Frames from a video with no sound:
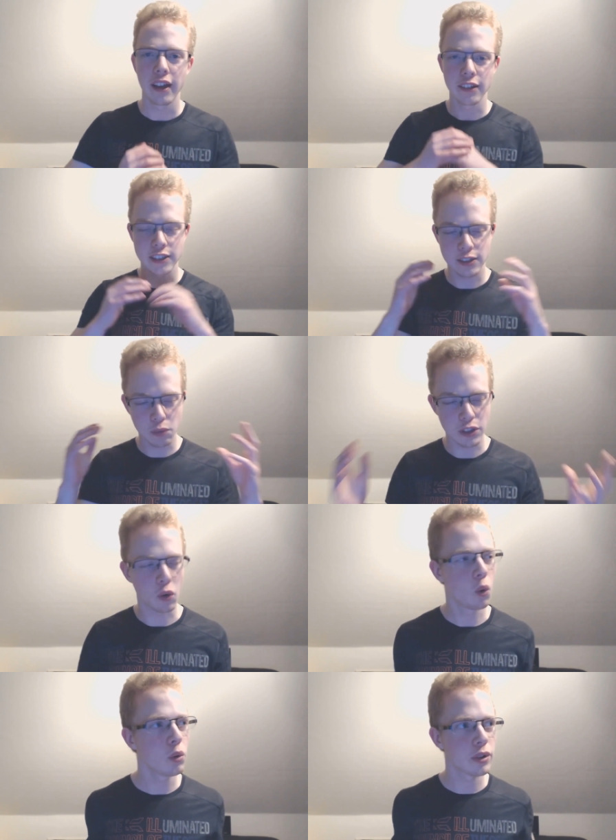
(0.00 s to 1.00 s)
and I just wish a
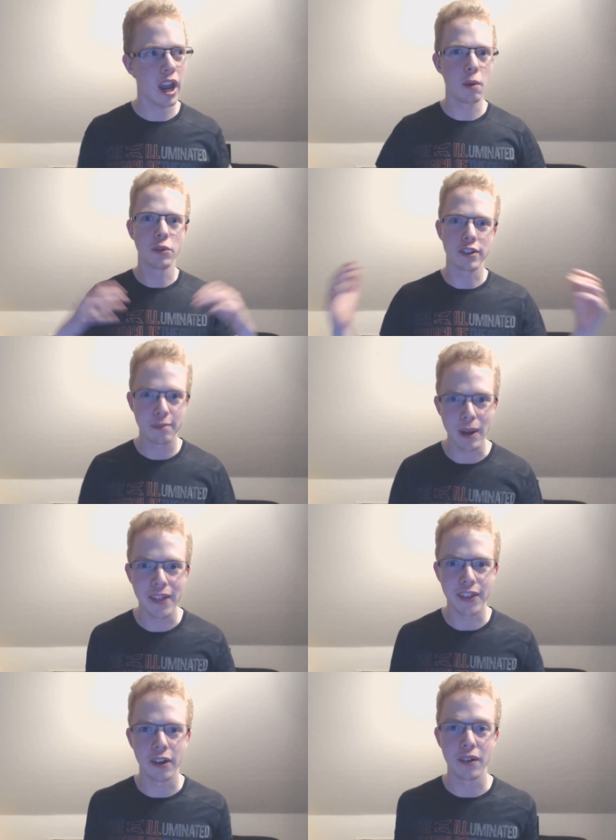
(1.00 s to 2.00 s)
whole game were
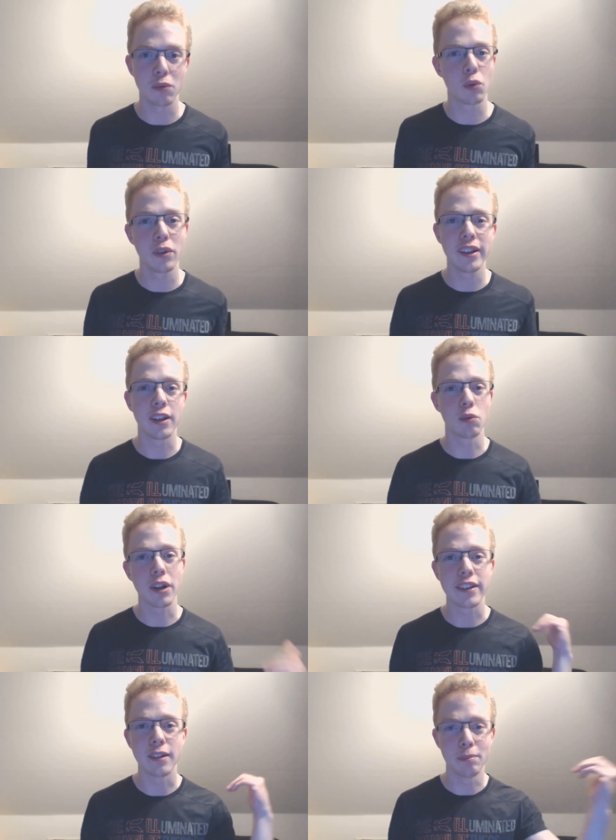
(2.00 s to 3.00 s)
spent there, and it would really have
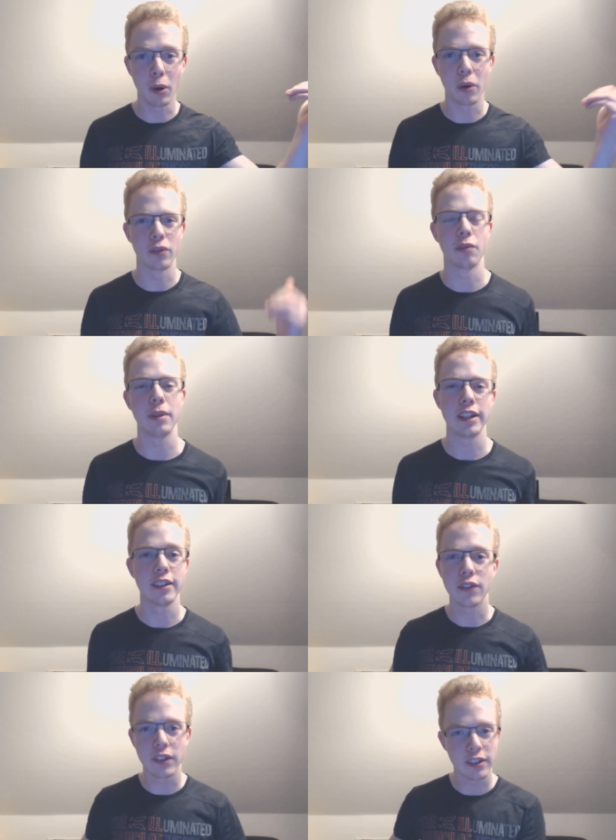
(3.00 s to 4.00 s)
raised the bar for me,
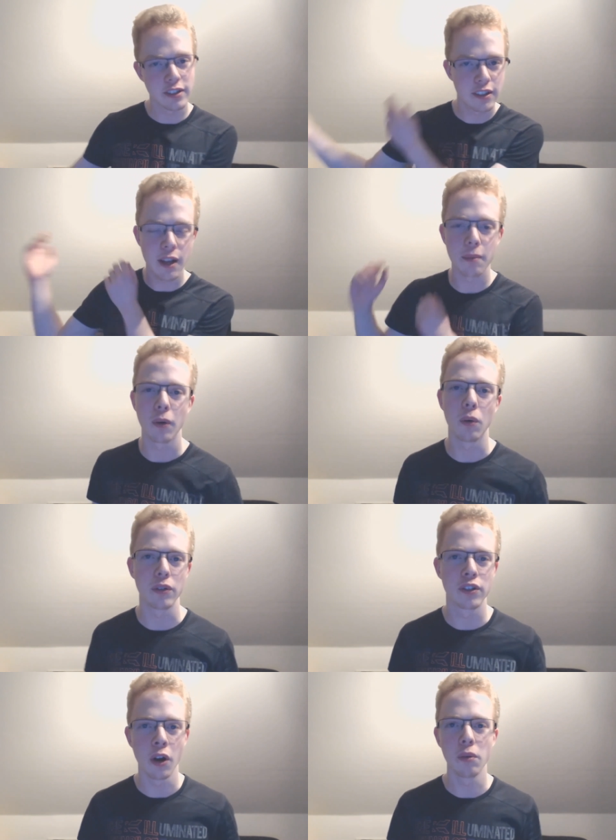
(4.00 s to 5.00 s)
and if they escaped the whole
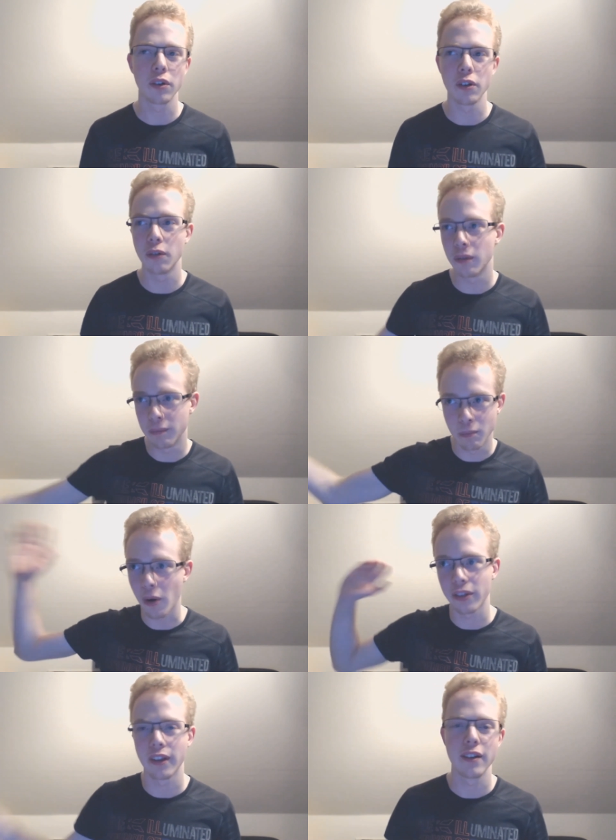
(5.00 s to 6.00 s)
Tokyo and
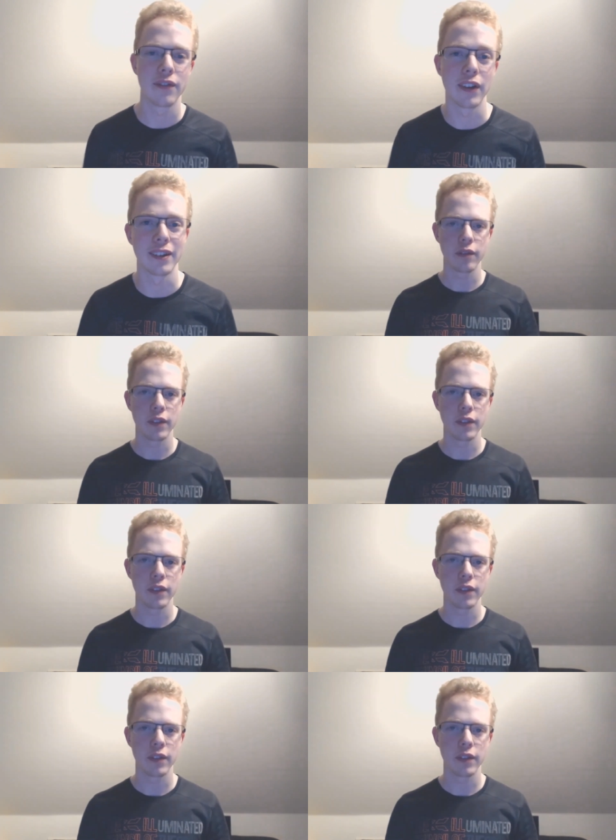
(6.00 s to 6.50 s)
modern day thing.